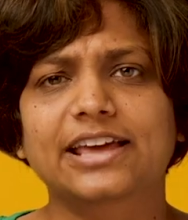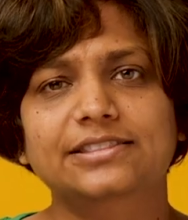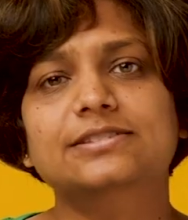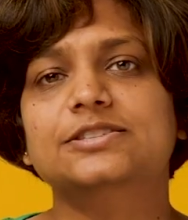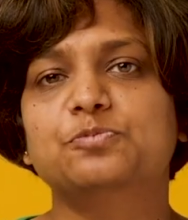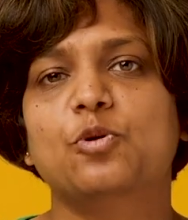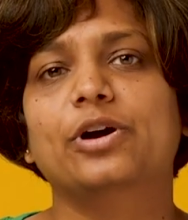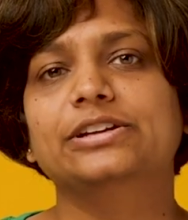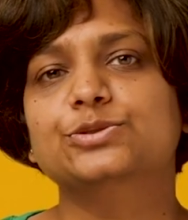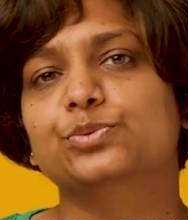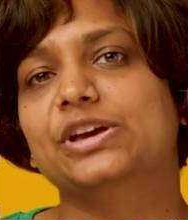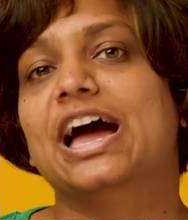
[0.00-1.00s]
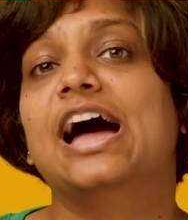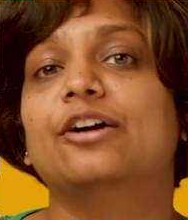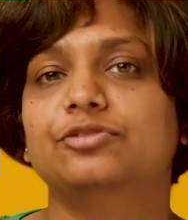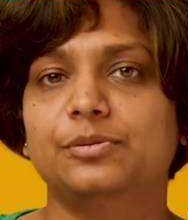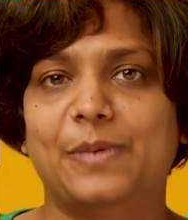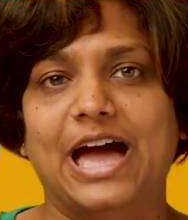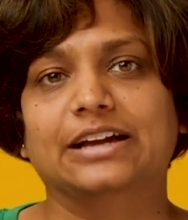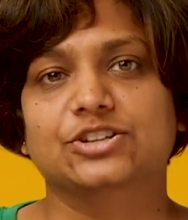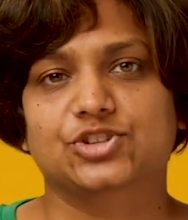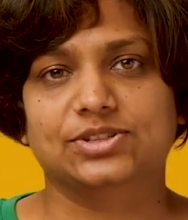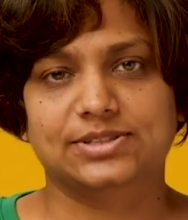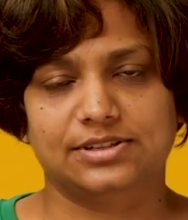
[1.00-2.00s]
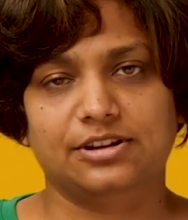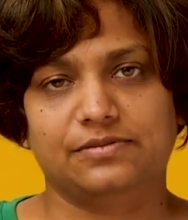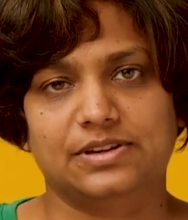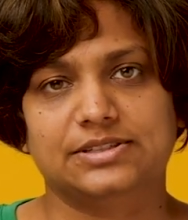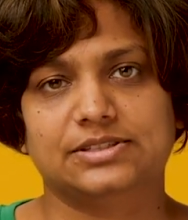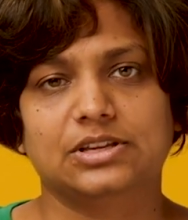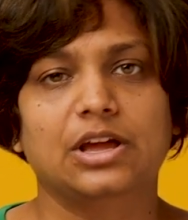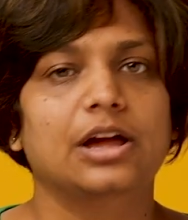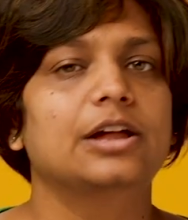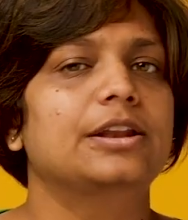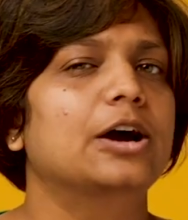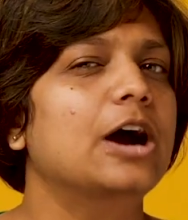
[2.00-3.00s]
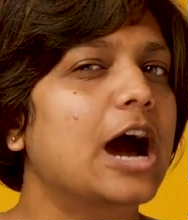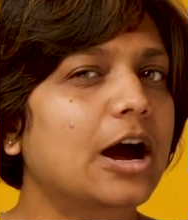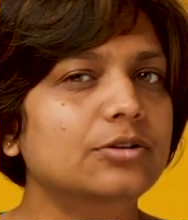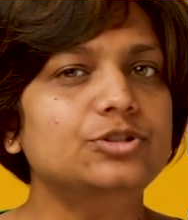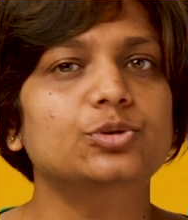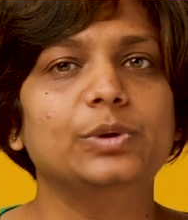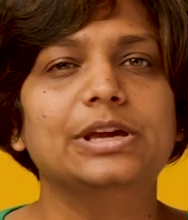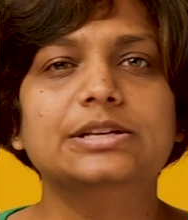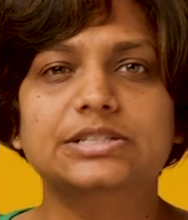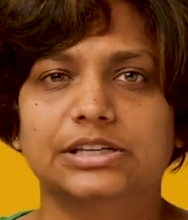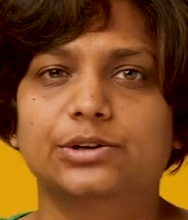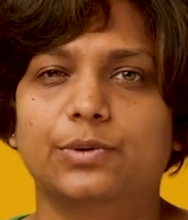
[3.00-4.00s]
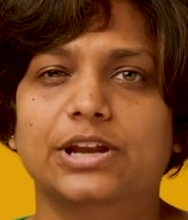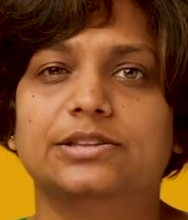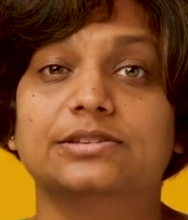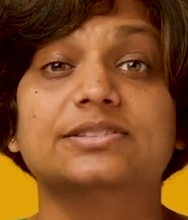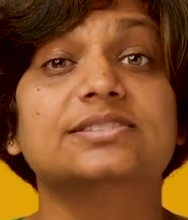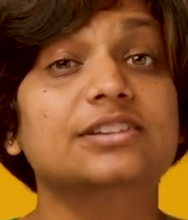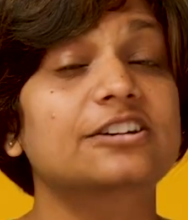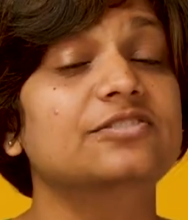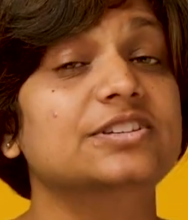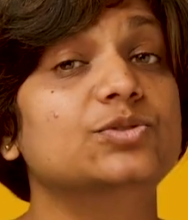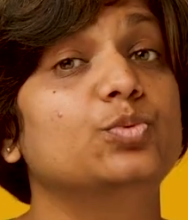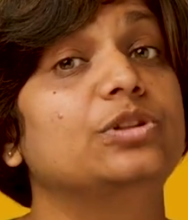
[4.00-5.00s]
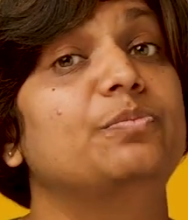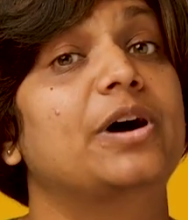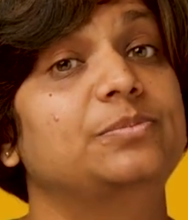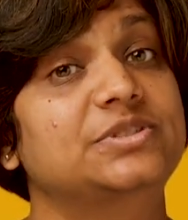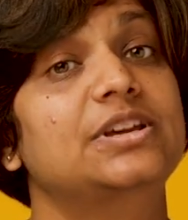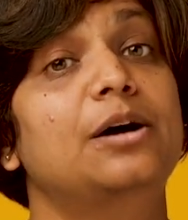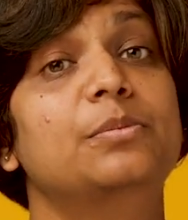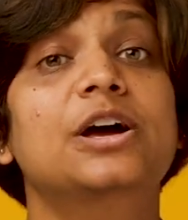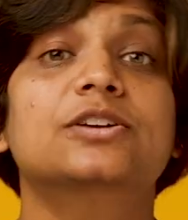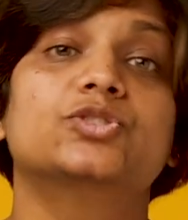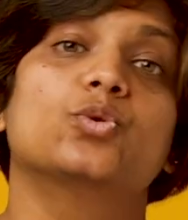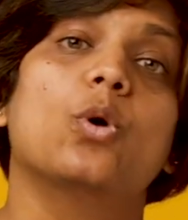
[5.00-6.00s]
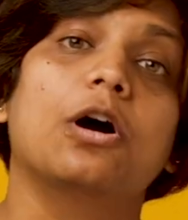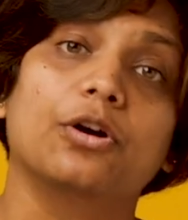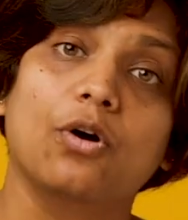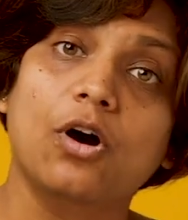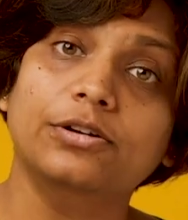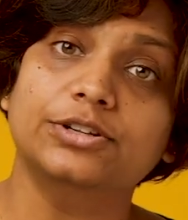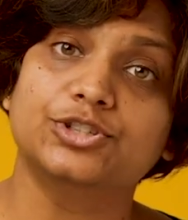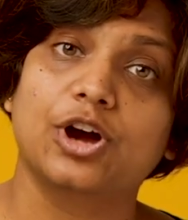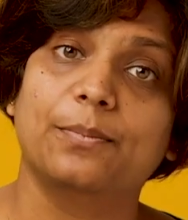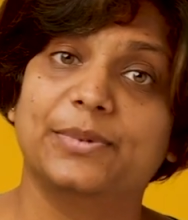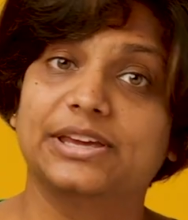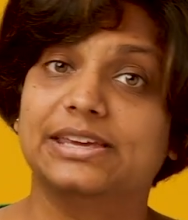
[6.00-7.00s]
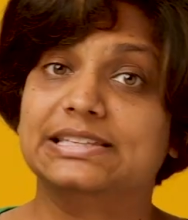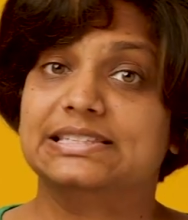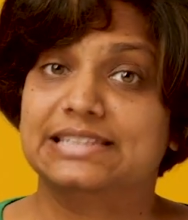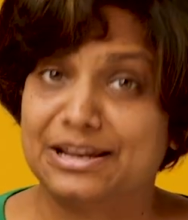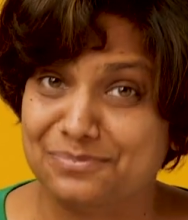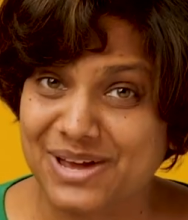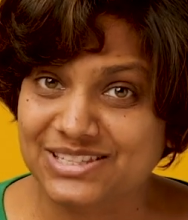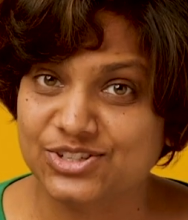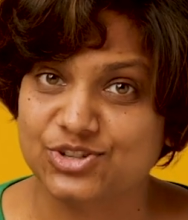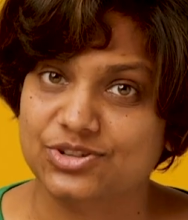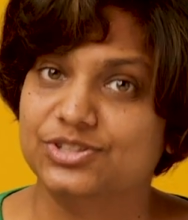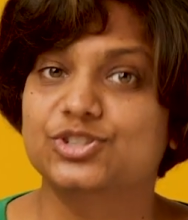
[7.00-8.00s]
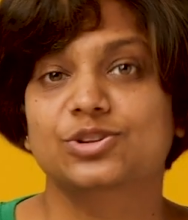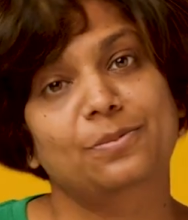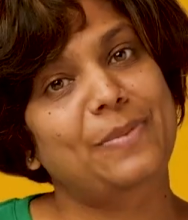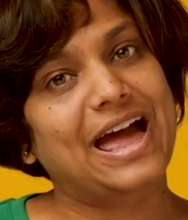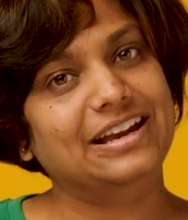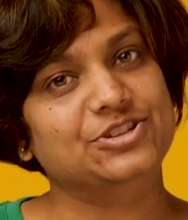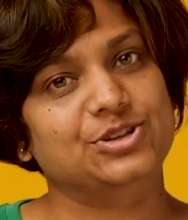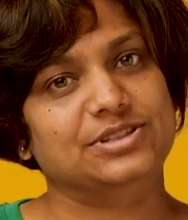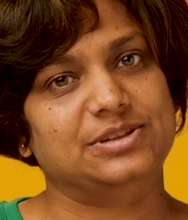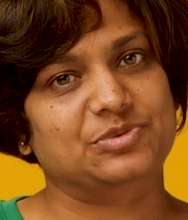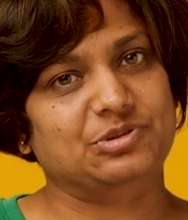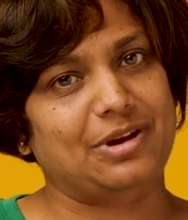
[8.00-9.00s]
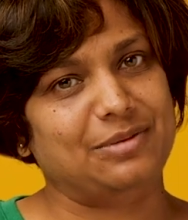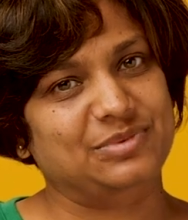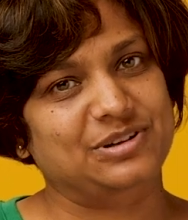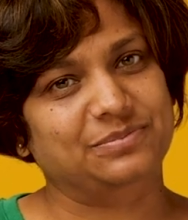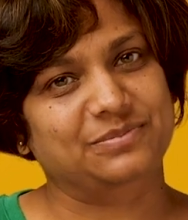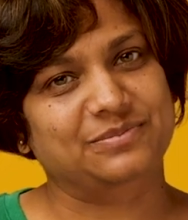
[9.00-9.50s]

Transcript: At this point, we have the packaging service. Now, how do we integrate this service with Pub/Sub so our order topic can send messages to the packaging subscriber?